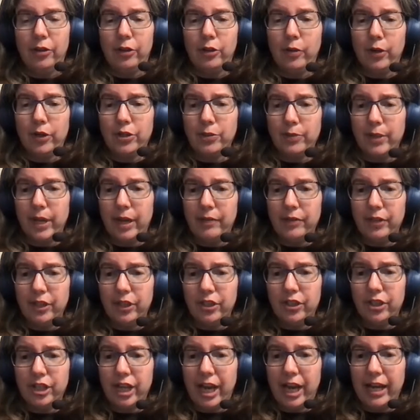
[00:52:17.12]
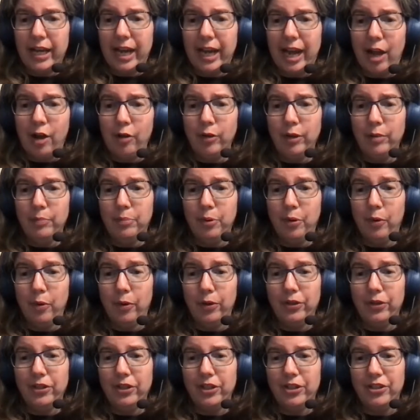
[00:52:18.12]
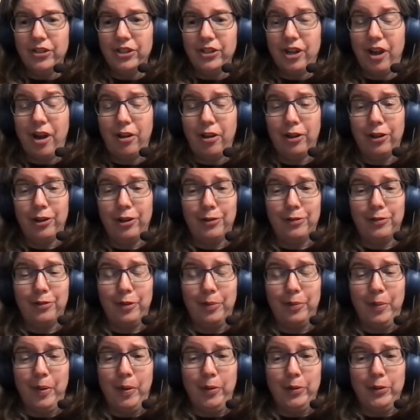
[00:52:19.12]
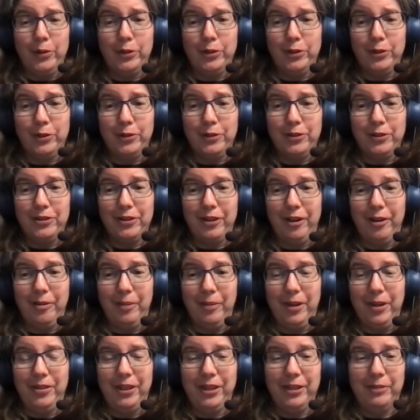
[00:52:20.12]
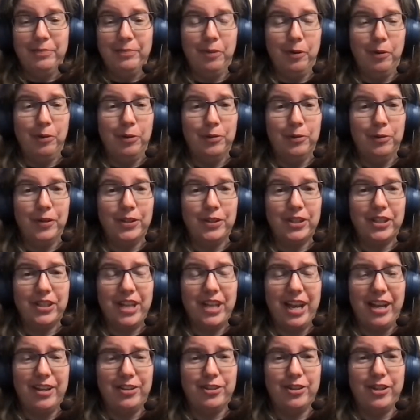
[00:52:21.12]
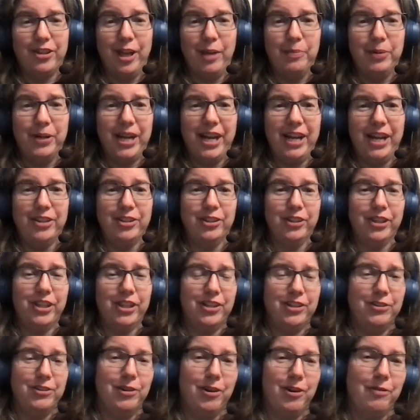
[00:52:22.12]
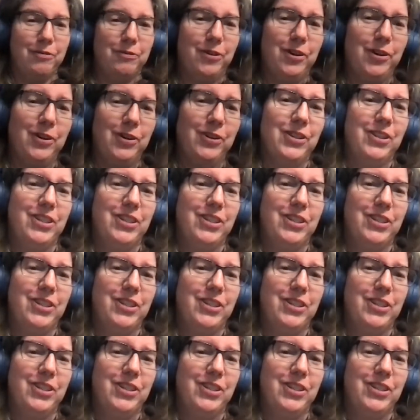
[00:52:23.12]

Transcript: question we have in the chat how important is color for posters um, i think oh, both very. of us could answer that but angelina you go first